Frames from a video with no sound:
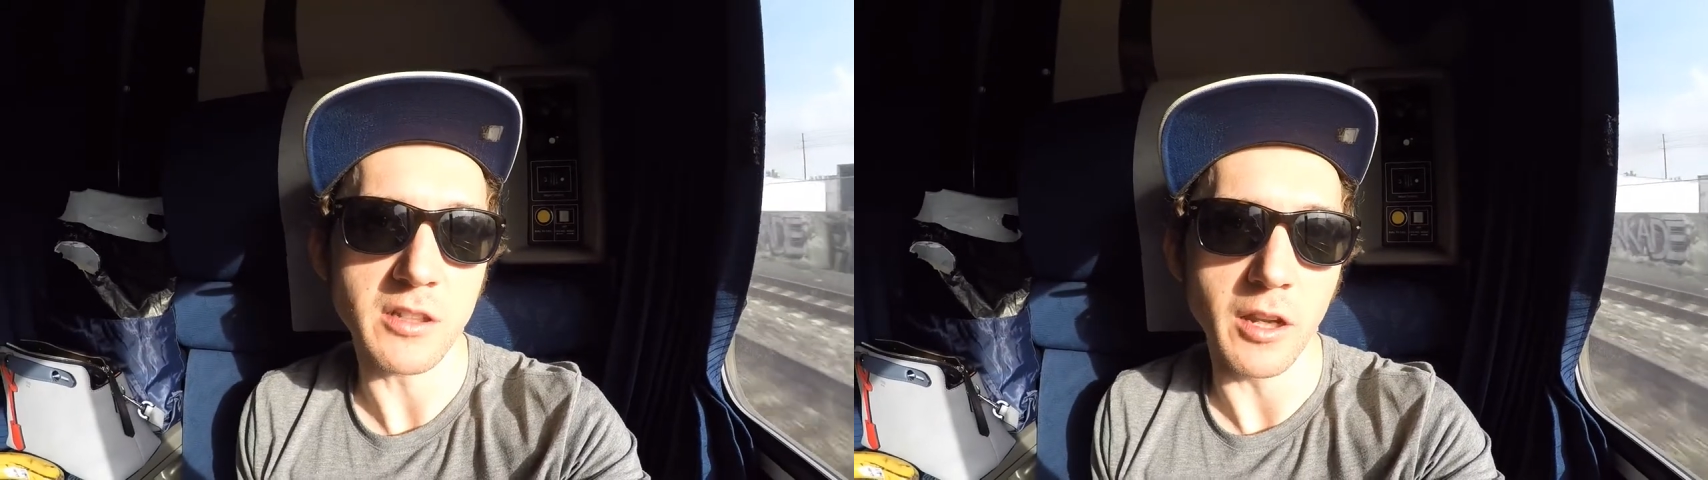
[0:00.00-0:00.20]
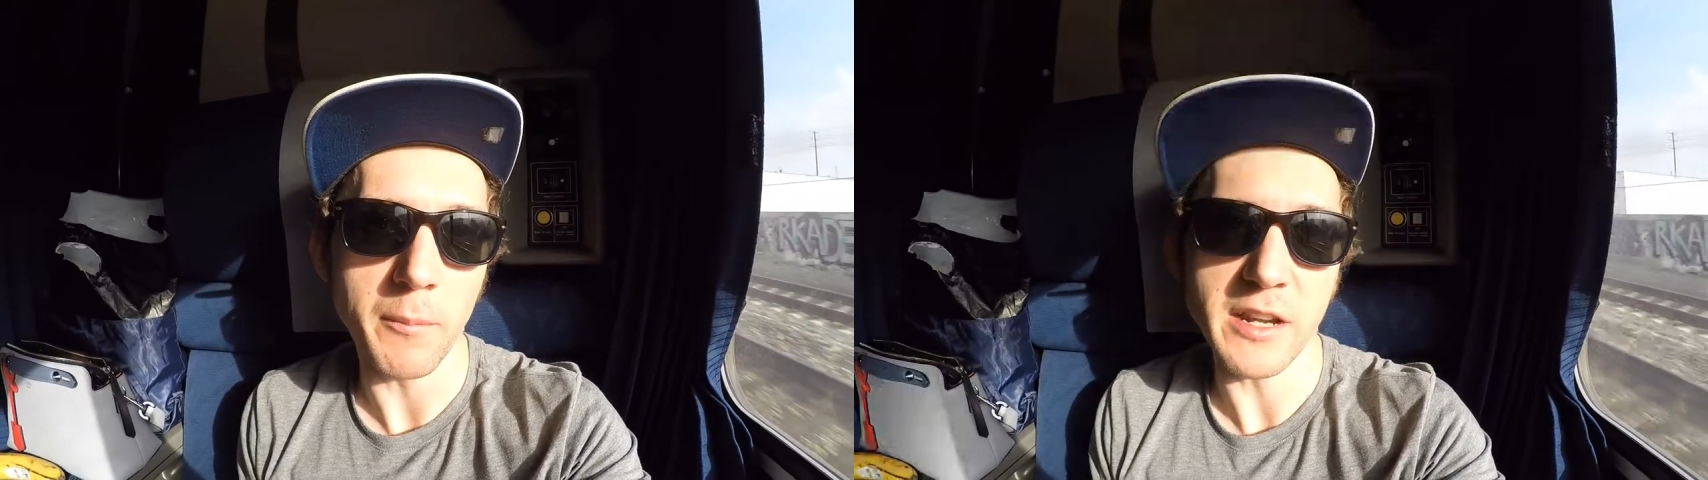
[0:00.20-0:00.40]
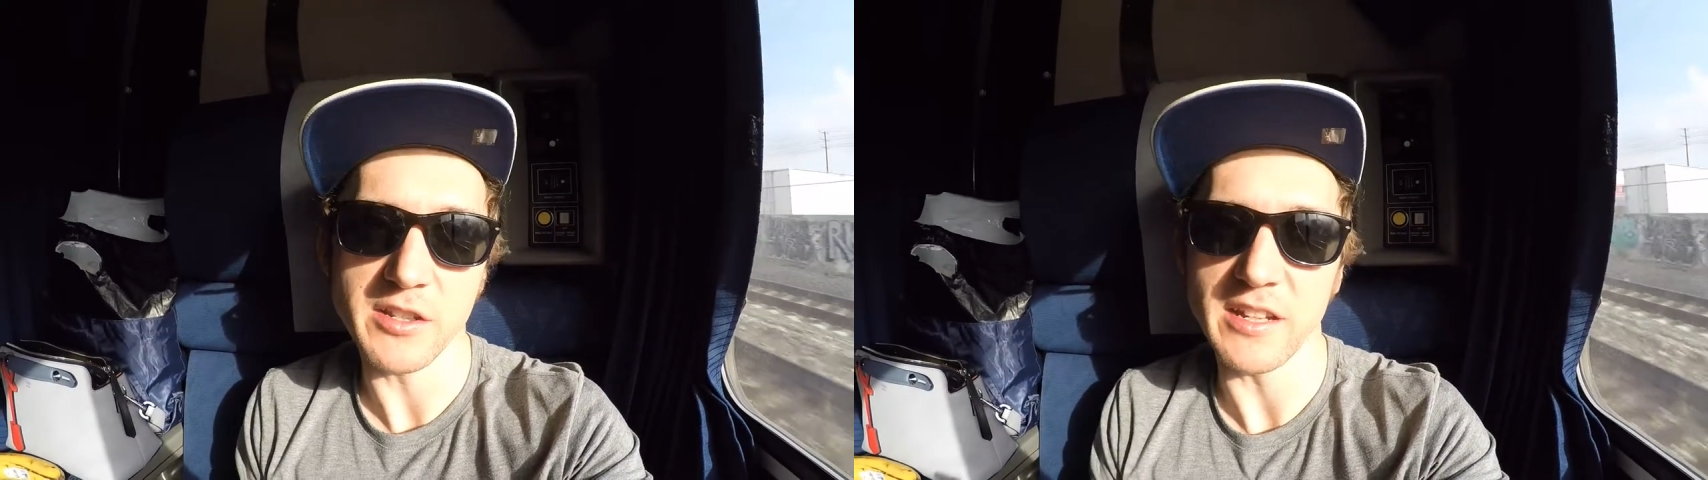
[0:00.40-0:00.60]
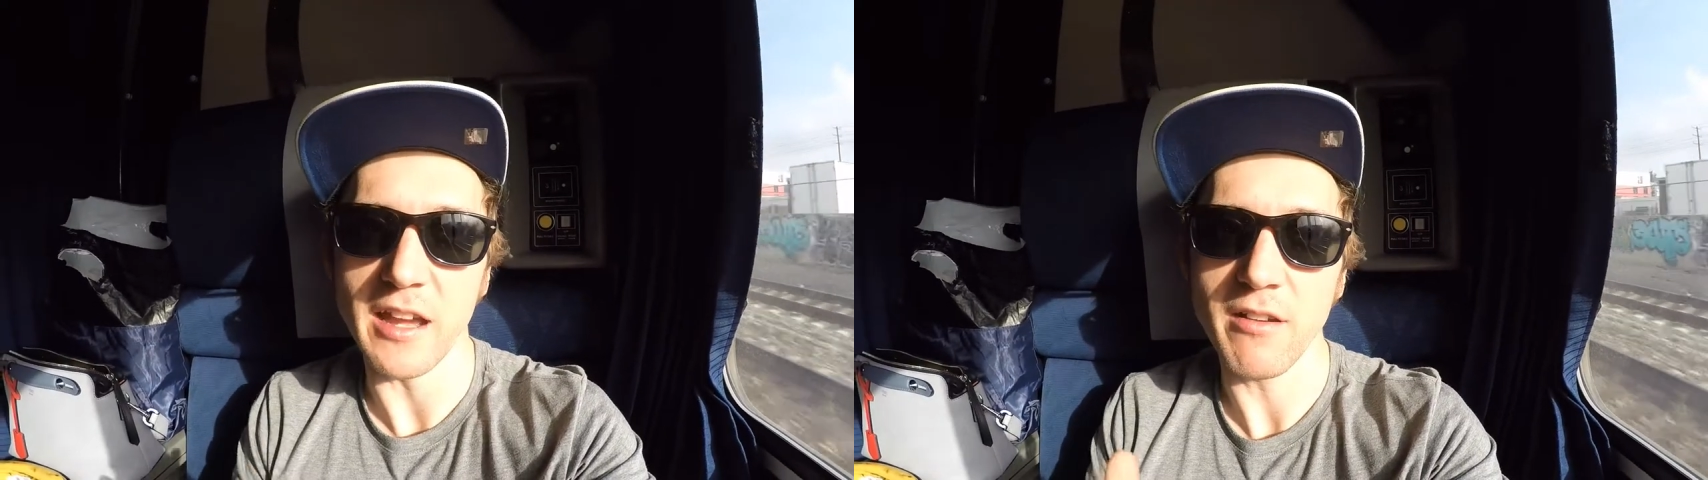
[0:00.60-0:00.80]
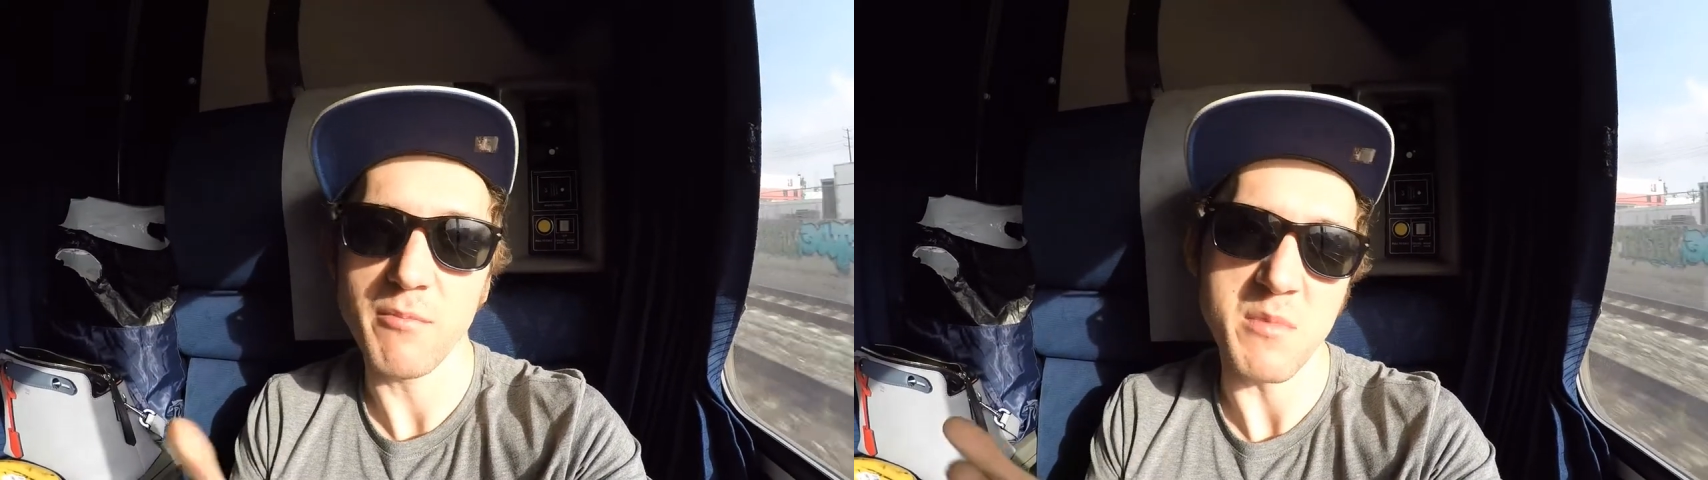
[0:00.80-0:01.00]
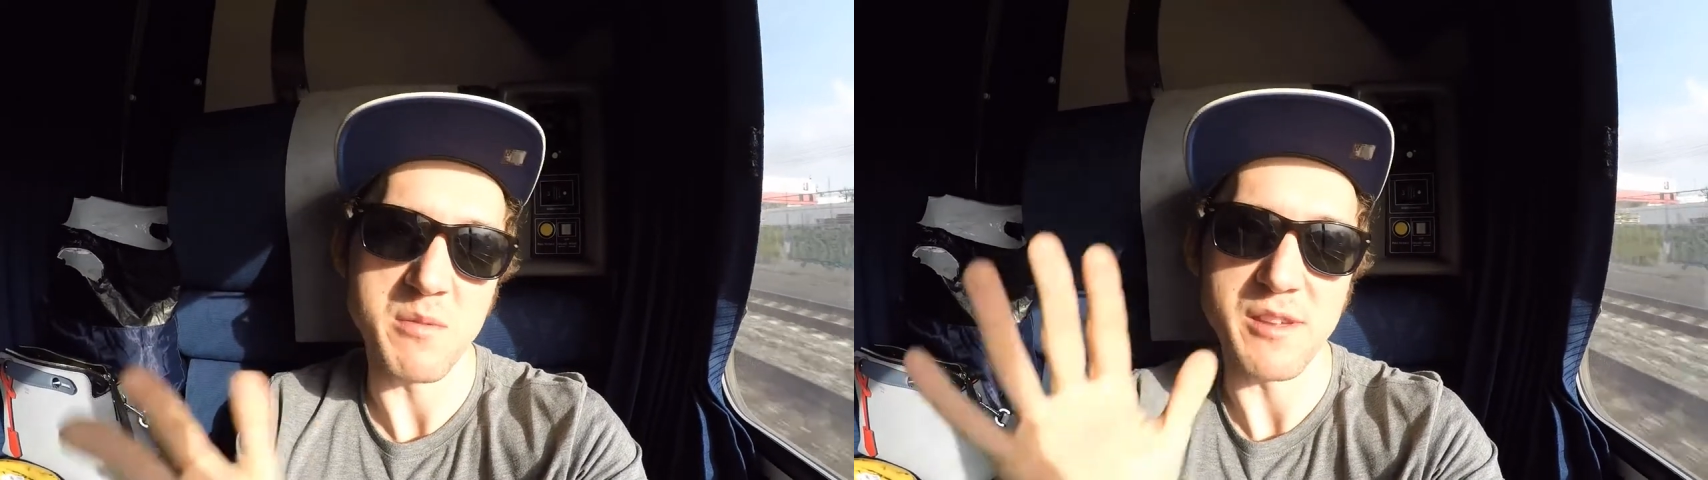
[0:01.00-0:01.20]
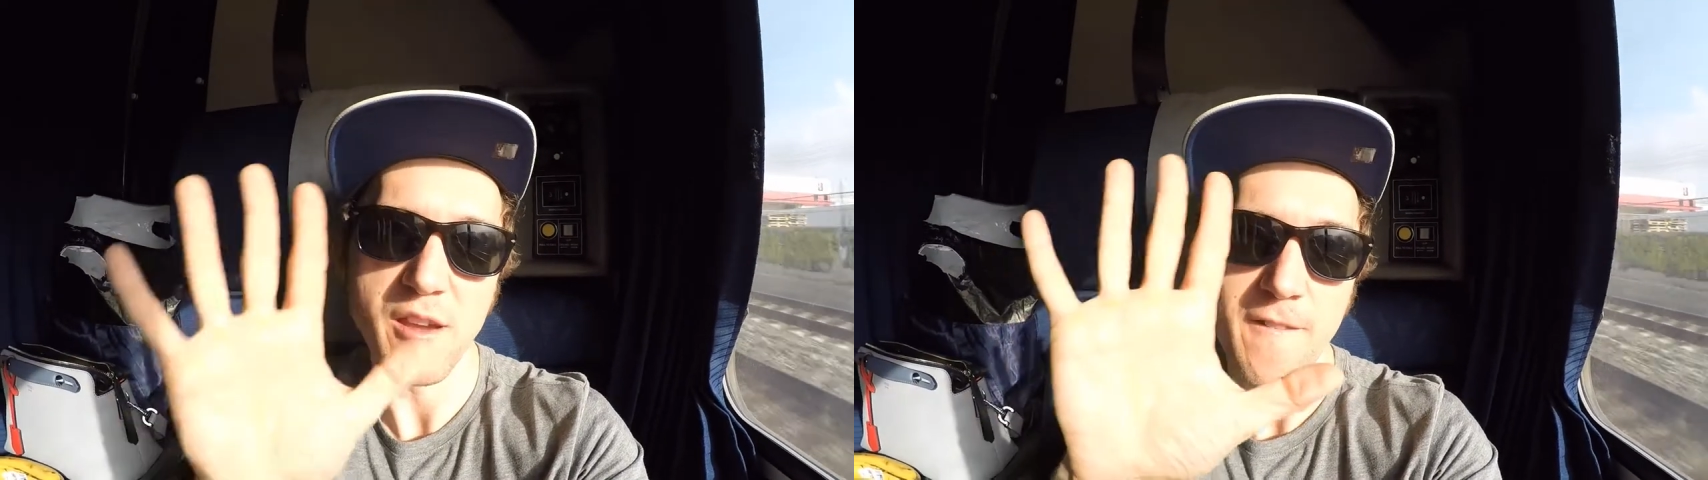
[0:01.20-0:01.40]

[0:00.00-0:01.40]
Uh, I managed to get maybe